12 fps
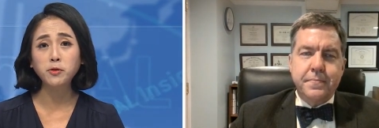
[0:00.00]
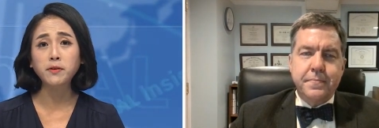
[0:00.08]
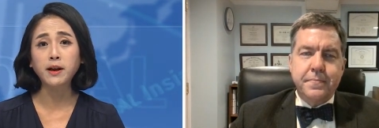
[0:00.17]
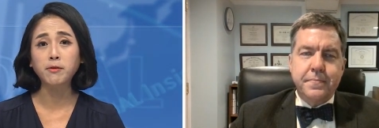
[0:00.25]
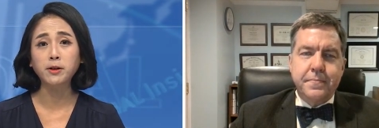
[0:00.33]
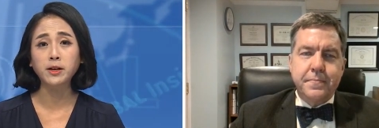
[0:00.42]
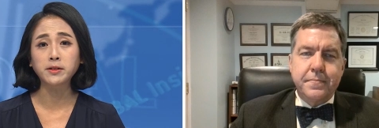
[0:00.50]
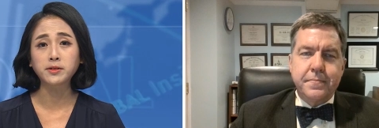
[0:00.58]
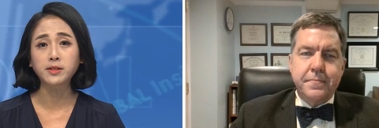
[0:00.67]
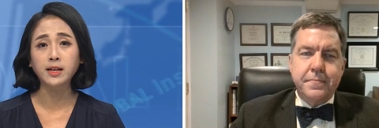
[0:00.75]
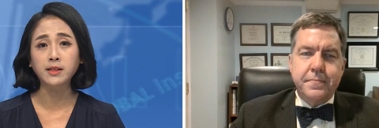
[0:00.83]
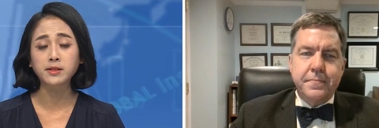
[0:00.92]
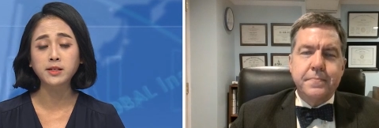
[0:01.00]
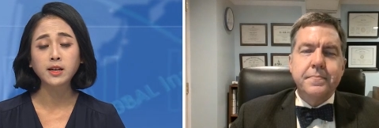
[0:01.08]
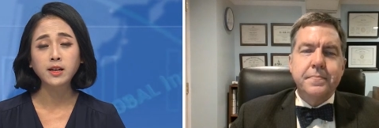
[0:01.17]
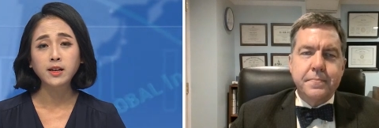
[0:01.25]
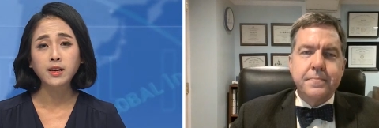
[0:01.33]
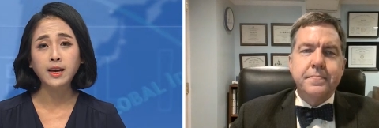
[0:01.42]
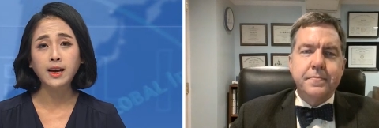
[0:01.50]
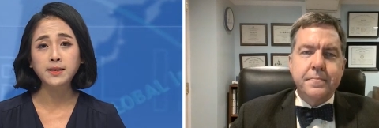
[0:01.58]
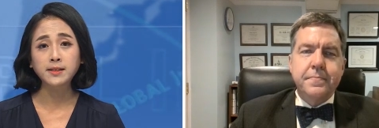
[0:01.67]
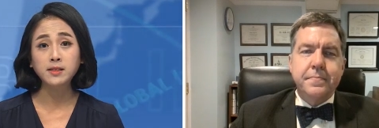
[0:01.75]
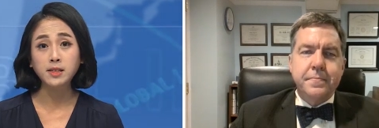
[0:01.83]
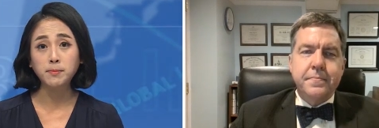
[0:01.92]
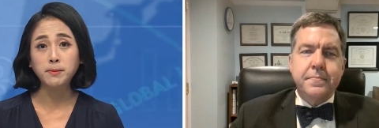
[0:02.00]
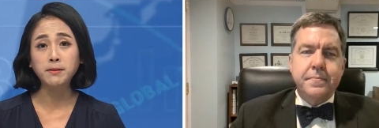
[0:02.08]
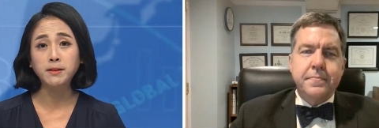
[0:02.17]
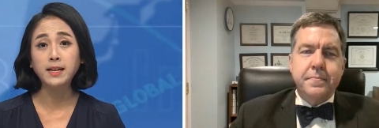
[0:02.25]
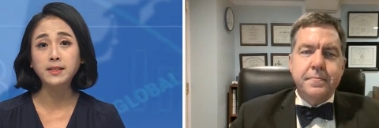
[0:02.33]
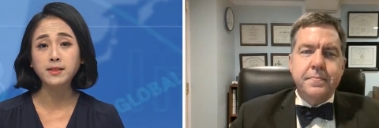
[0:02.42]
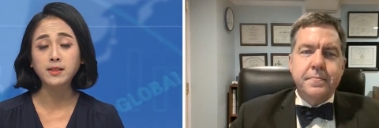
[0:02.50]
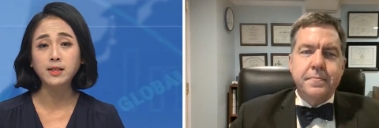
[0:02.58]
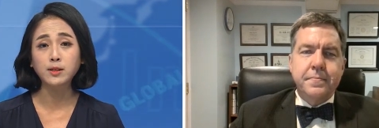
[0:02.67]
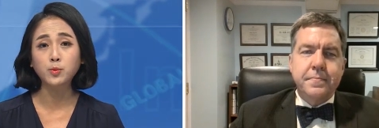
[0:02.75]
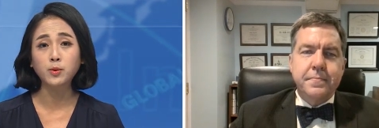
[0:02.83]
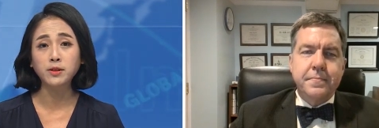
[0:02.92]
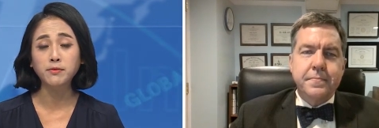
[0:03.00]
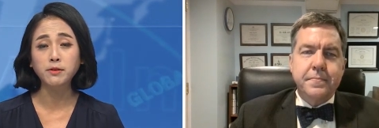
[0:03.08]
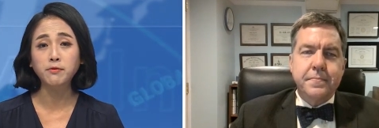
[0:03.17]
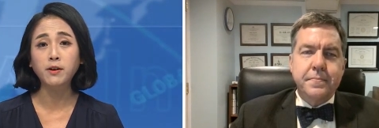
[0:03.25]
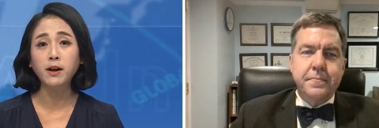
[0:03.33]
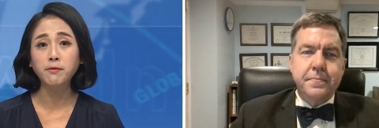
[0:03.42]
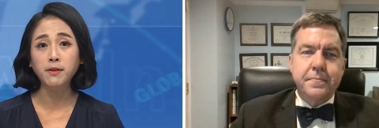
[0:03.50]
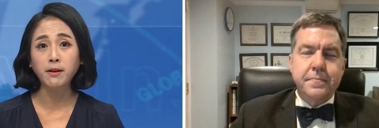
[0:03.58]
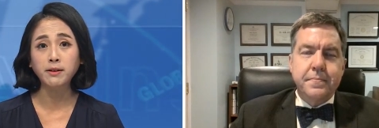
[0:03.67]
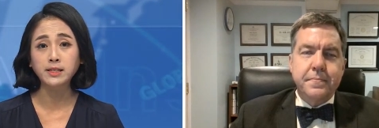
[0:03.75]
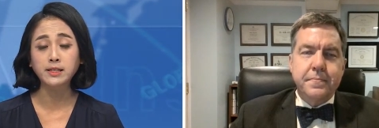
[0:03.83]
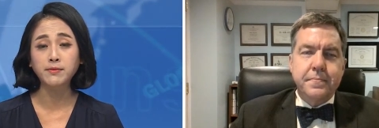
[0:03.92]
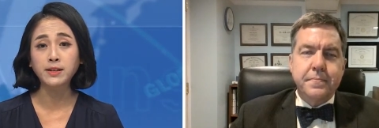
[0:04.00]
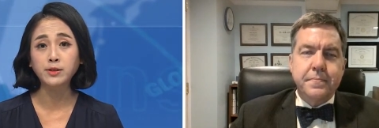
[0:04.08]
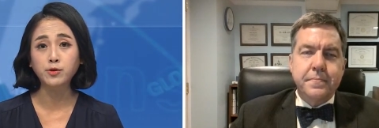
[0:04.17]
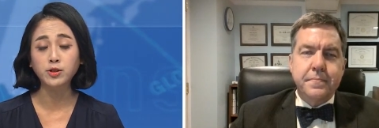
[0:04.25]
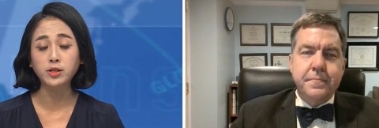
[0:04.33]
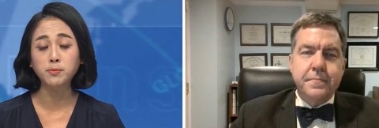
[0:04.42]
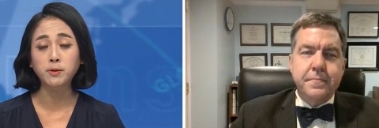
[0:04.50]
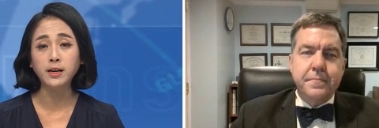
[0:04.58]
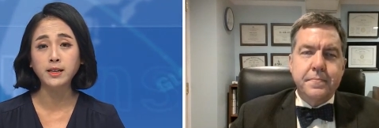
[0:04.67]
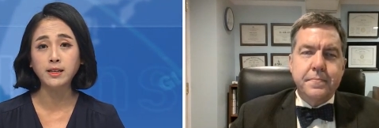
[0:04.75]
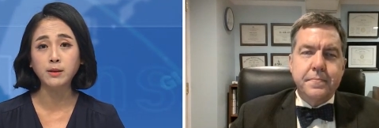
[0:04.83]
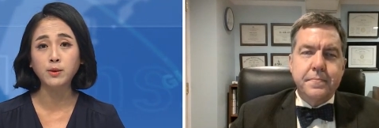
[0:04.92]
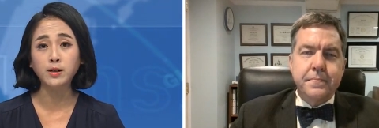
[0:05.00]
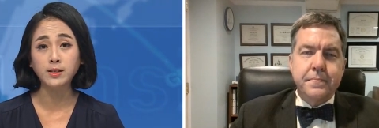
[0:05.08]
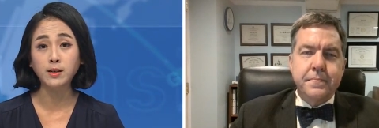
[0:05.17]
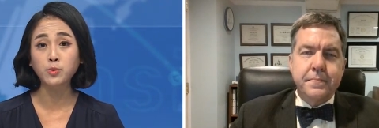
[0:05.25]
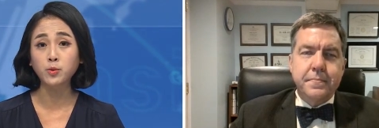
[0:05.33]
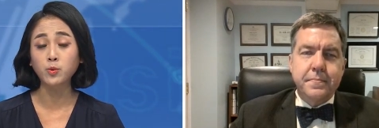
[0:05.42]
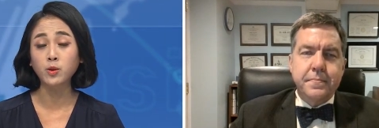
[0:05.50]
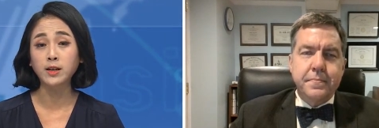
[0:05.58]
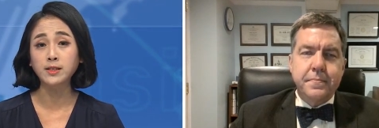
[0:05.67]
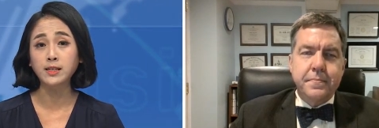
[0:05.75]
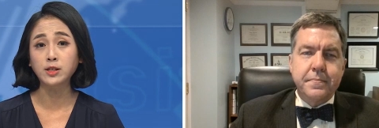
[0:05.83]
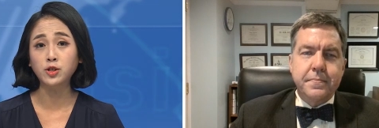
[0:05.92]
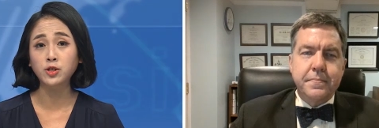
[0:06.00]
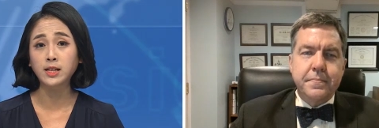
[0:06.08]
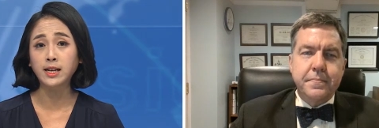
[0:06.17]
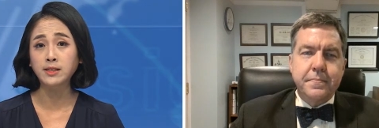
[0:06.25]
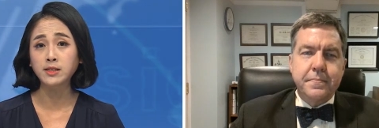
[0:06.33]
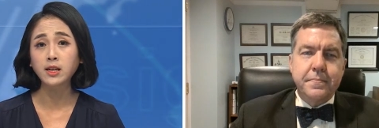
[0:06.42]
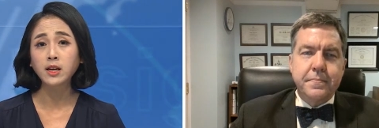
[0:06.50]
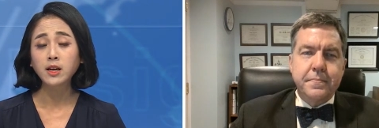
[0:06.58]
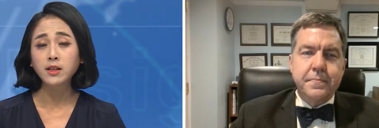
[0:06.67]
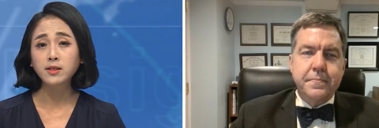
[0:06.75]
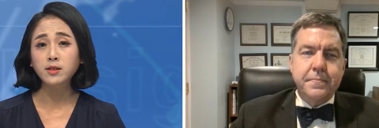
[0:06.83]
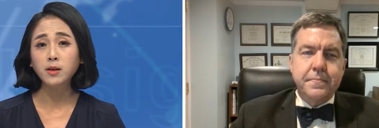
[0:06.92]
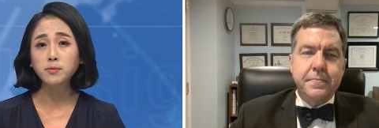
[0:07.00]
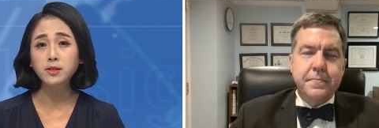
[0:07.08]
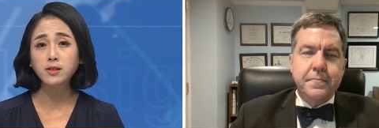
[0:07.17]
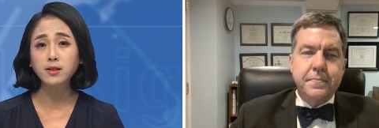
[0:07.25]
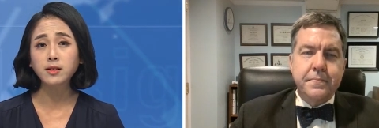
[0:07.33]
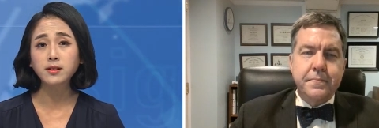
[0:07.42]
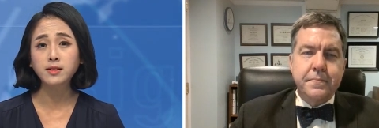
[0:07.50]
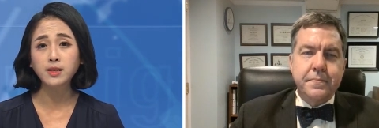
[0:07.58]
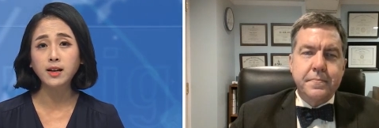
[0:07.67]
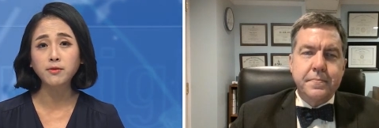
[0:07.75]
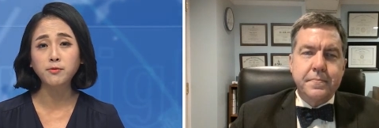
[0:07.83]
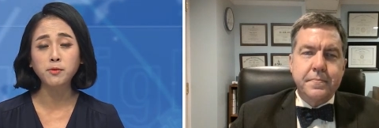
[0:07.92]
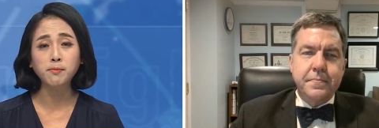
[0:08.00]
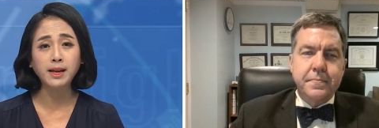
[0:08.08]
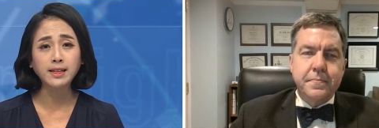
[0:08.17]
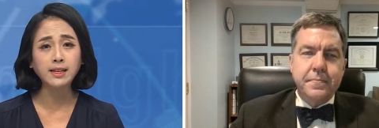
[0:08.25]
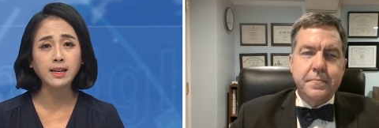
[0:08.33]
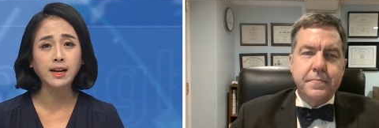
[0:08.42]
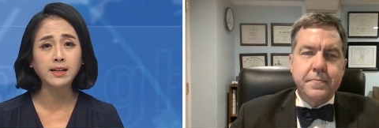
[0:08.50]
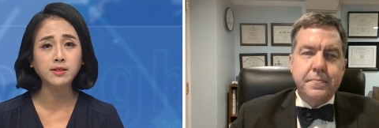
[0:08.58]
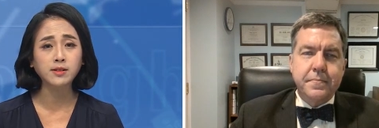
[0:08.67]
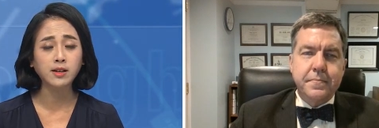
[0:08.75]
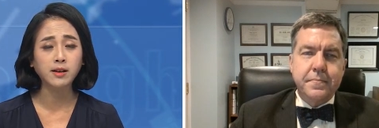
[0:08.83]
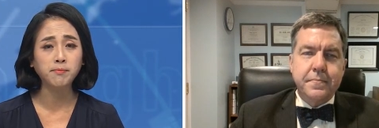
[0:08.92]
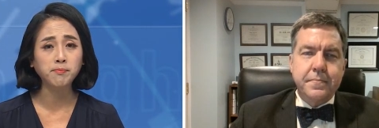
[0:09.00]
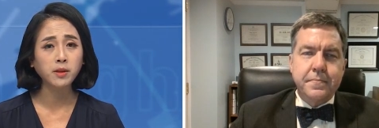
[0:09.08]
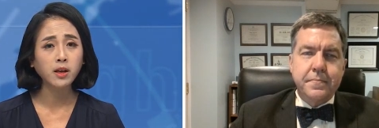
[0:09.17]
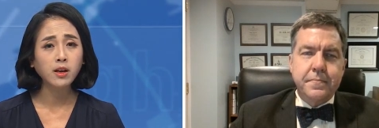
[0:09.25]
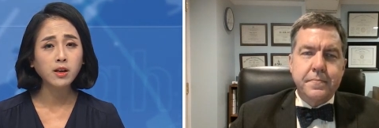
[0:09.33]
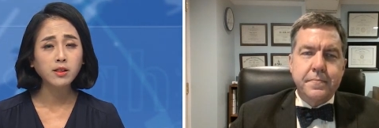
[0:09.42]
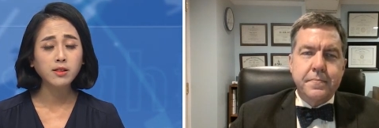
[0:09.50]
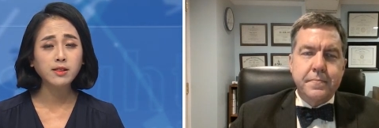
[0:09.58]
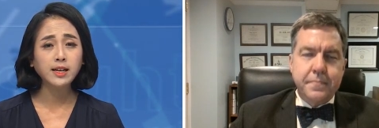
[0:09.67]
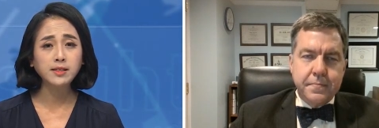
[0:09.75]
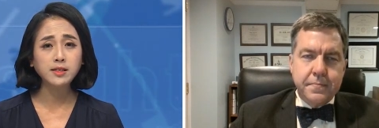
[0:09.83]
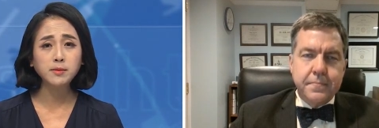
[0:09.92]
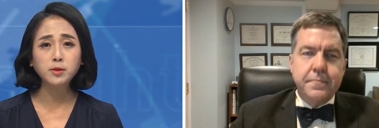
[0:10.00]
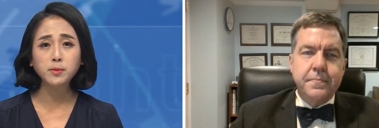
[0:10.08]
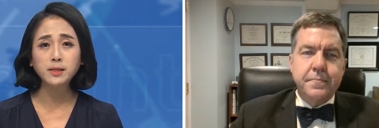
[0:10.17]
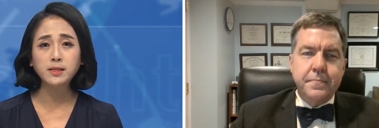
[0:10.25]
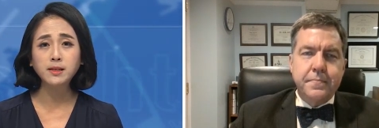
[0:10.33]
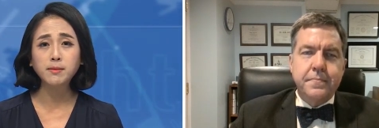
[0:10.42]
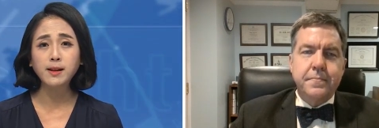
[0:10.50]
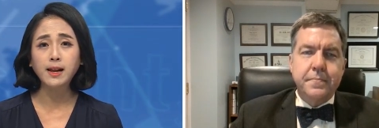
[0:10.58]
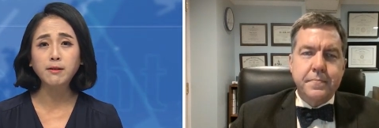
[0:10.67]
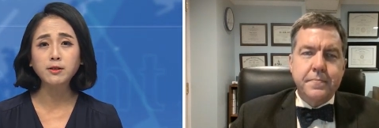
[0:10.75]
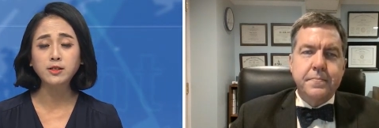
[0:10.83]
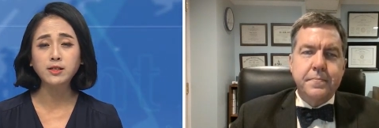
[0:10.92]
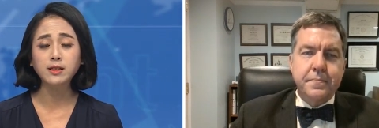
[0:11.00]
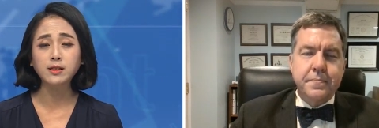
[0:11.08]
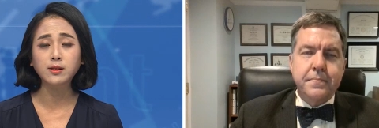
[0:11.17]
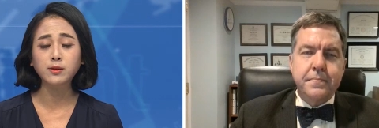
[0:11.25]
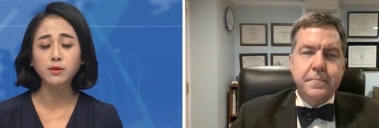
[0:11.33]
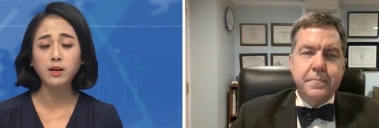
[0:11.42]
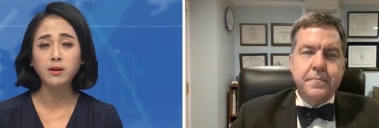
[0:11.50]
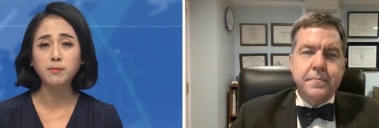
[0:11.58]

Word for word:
Speaker 1: variant, and it has indeed been listed as one of the five variants of interest by the World Health Organization. And this comes as a concern for many, as um, there seem to be similarities uh,